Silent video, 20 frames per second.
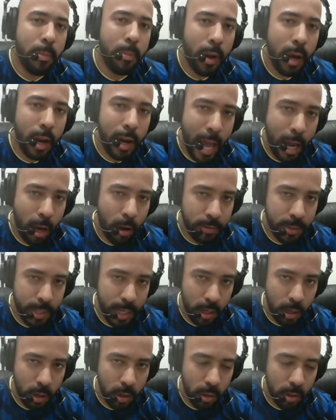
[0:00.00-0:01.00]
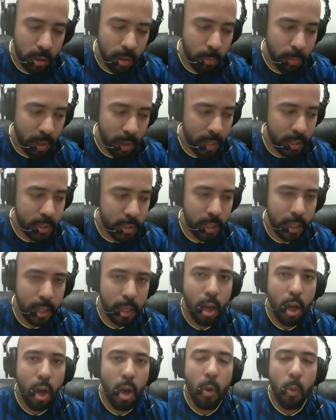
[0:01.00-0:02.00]
lack of technical ability,
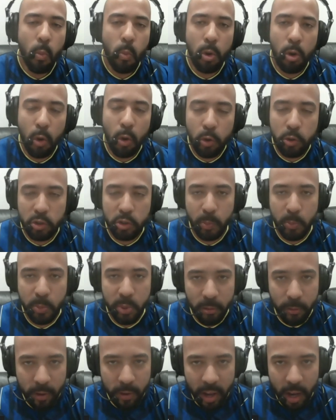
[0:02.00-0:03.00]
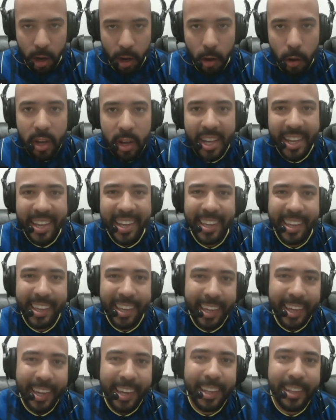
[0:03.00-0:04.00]
will also prevail
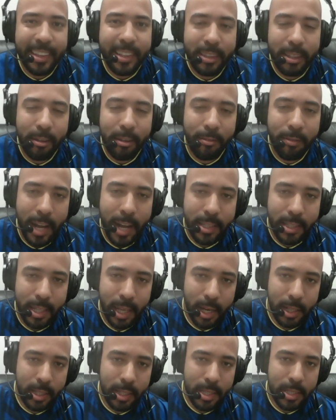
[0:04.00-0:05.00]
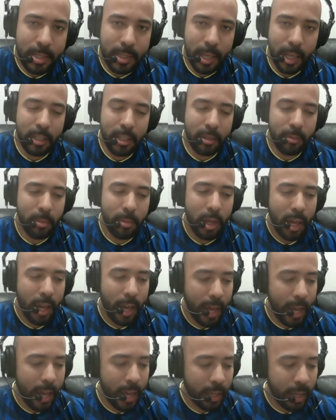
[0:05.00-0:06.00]
in the Vitality Stadium
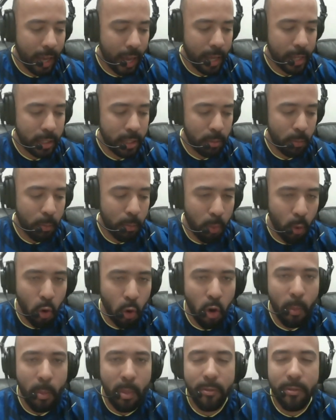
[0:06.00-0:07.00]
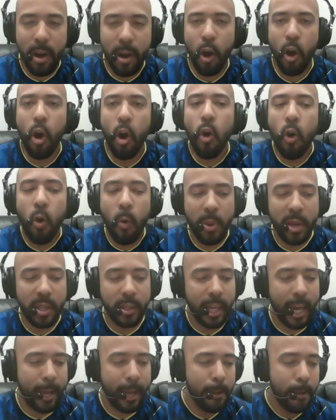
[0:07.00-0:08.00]
against Bournemouth. I'm hoping
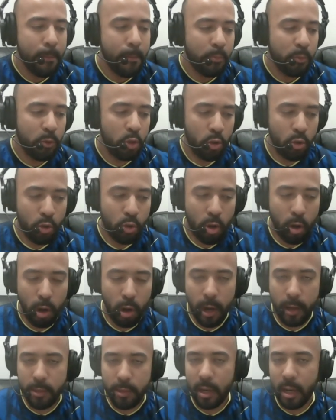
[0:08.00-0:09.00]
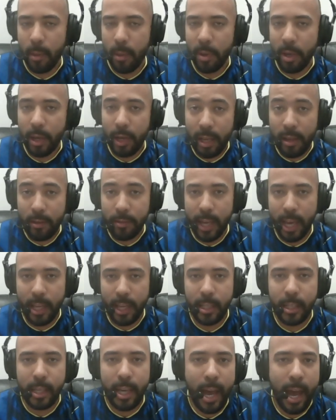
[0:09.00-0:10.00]
that Newcastle, and I believe that
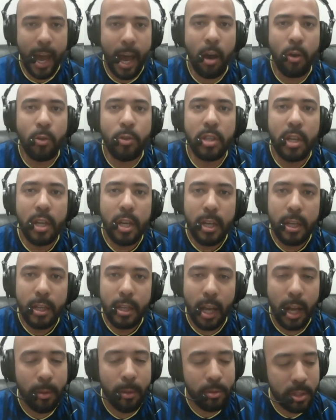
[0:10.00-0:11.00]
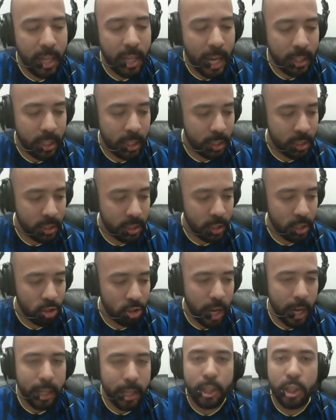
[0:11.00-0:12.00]
Eddie Howe's tactics and
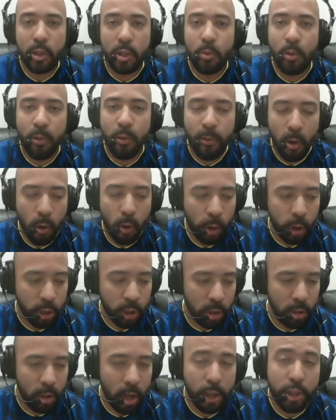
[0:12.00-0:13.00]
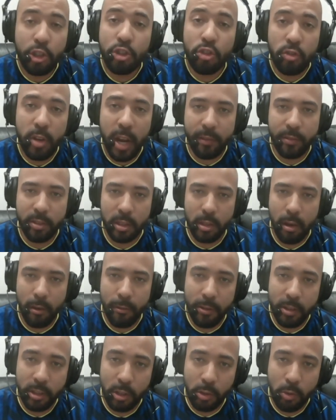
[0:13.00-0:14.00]
strategy will focus on our strength and our
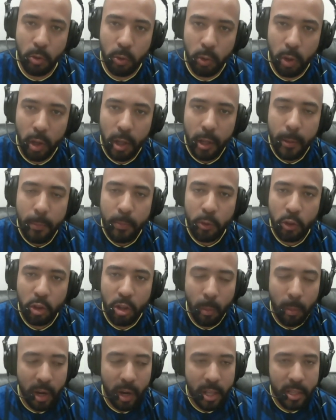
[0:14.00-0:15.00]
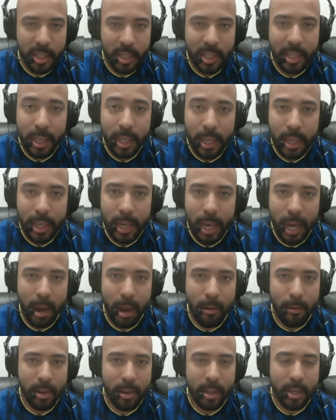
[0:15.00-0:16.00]
physical dominance in key
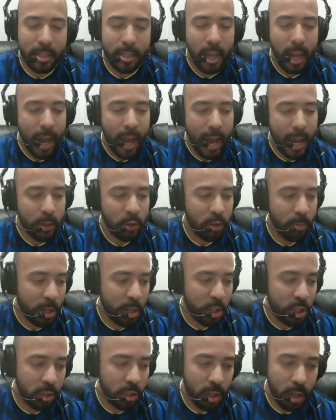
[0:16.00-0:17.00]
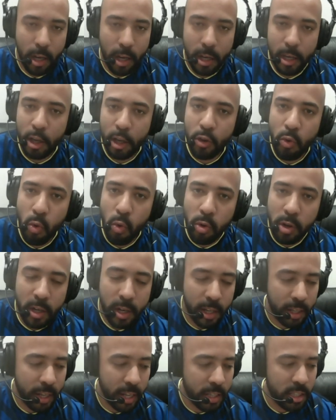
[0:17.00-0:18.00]
areas. As we mentioned earlier, Gordon
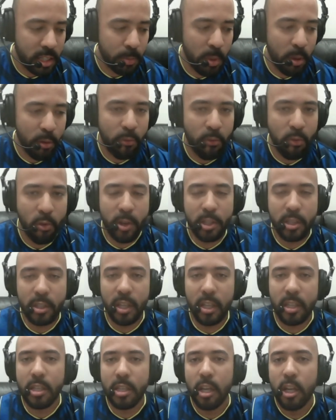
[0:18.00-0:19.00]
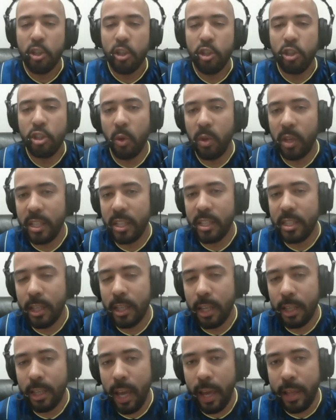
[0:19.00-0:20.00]
against Smith, for instance, Joe Linton
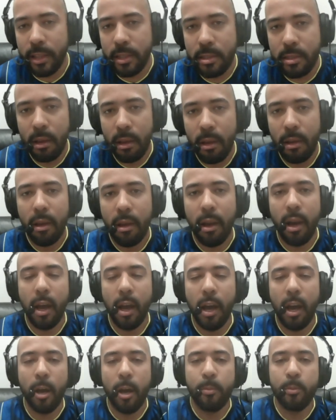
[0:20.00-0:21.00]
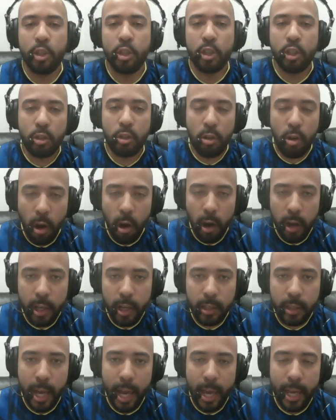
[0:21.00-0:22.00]
against Scott in
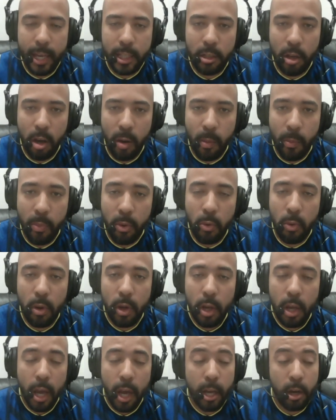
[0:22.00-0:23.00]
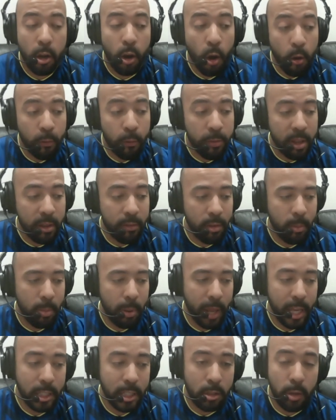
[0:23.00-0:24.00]
that example, and hopefully if he
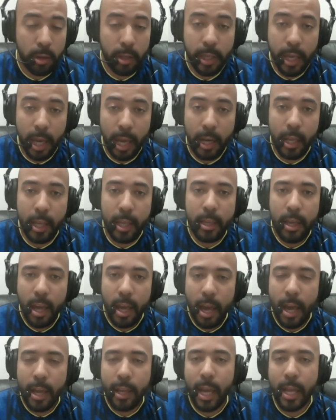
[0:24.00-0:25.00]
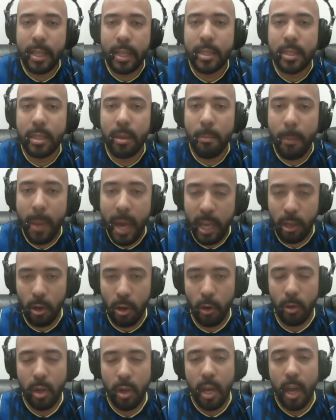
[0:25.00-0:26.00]
plays Lloyd Kelly against
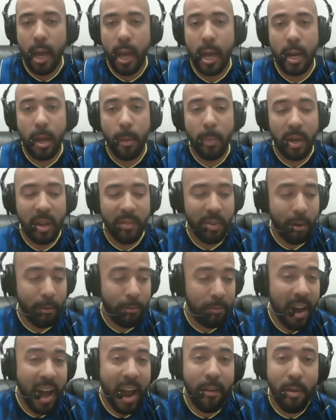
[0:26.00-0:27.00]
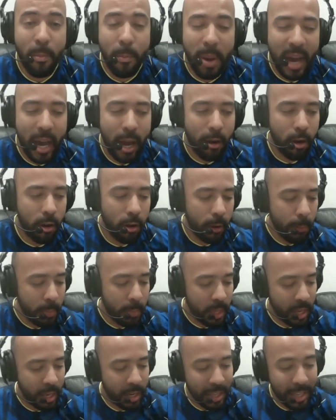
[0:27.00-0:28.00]
Semedo. And I believe our firing power
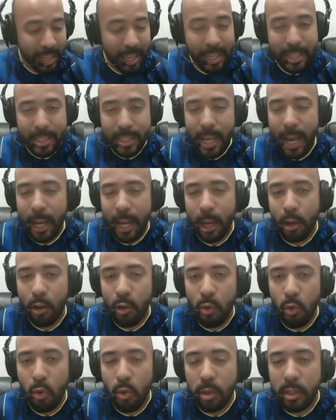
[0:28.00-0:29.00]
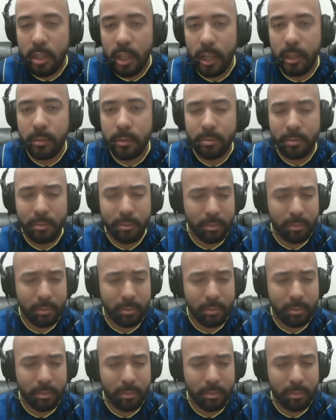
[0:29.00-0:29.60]
in Isak, Gordon,